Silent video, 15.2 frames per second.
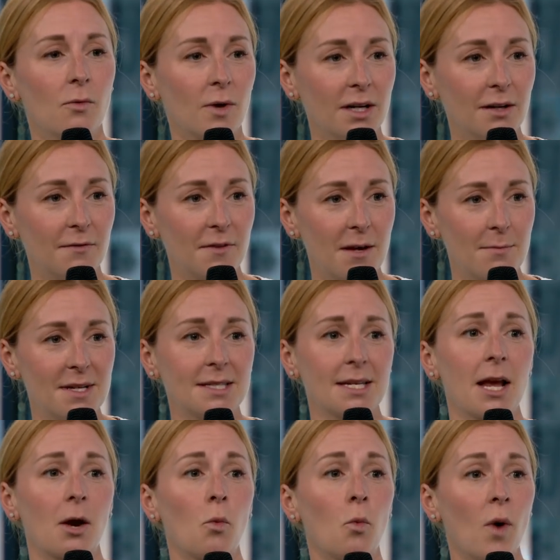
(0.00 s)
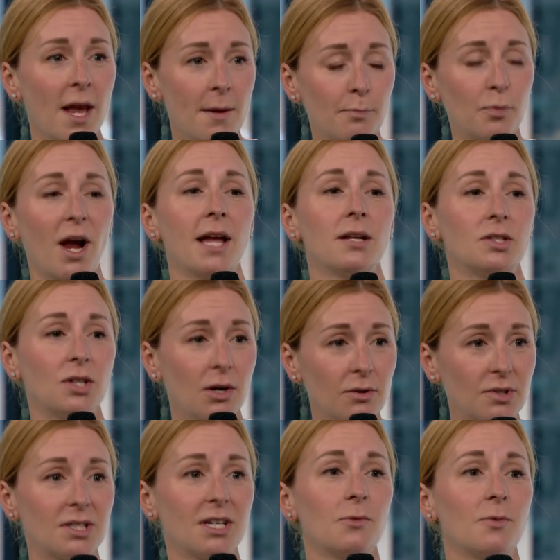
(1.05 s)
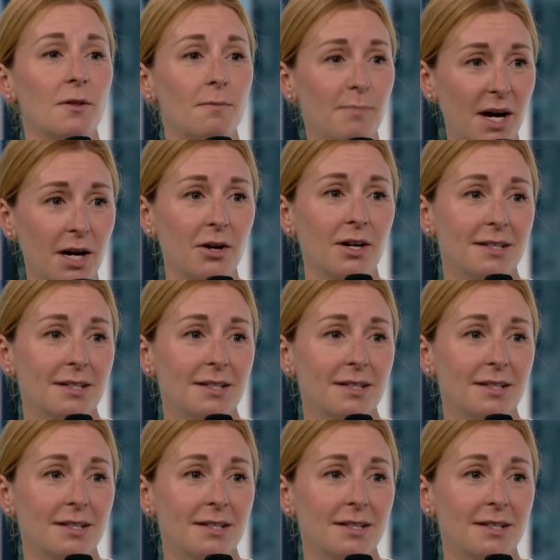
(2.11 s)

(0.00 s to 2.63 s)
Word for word: One of them is white bread toasted with butter